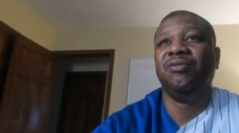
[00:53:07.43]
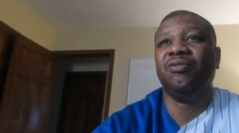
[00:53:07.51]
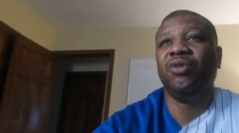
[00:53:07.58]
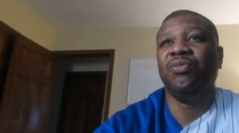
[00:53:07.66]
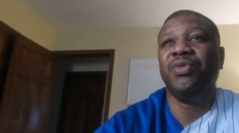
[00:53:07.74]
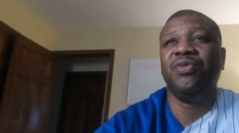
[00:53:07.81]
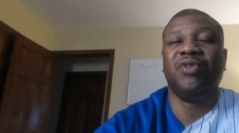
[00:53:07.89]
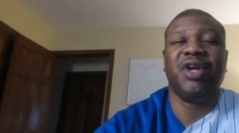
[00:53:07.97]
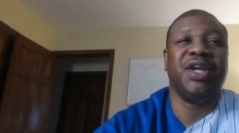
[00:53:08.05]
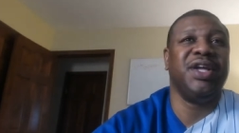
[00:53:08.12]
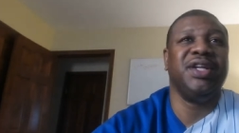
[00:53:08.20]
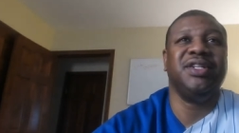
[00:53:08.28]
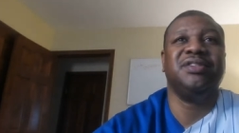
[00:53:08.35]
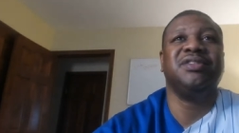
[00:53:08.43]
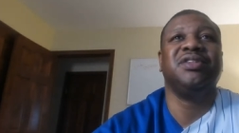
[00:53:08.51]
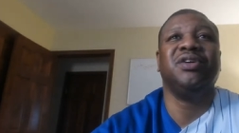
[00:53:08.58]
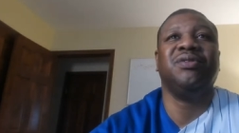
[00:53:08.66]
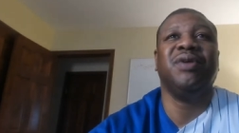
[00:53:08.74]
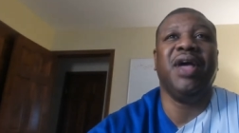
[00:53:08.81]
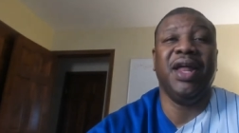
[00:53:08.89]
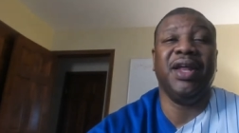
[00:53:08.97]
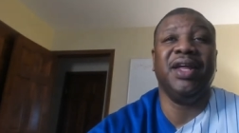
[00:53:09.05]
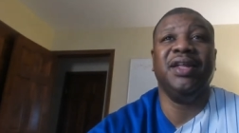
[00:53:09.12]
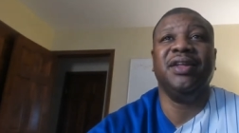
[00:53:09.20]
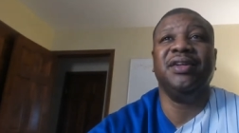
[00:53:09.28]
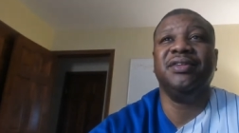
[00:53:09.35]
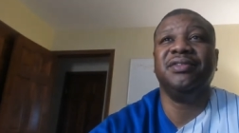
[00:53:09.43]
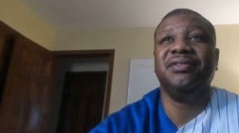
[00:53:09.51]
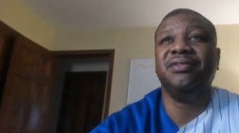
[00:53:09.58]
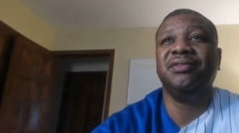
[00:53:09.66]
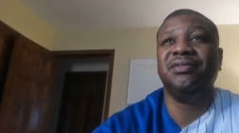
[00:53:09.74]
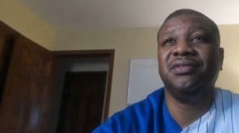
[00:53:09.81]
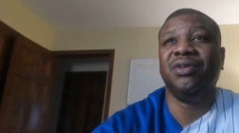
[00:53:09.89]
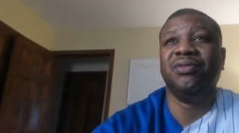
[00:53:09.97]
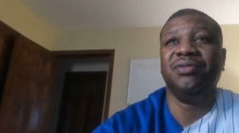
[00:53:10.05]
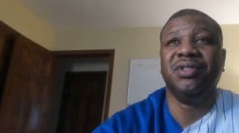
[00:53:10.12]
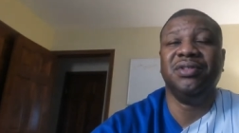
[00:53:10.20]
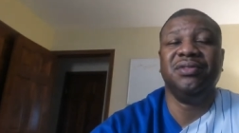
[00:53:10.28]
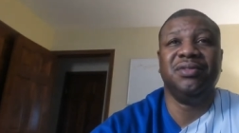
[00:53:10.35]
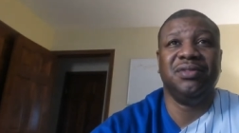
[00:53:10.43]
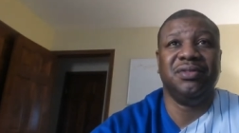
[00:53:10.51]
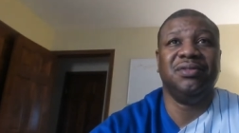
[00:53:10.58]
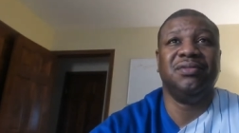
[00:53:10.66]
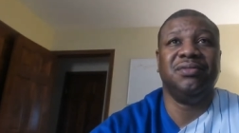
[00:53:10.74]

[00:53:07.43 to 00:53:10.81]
Roman Reigns go at it on the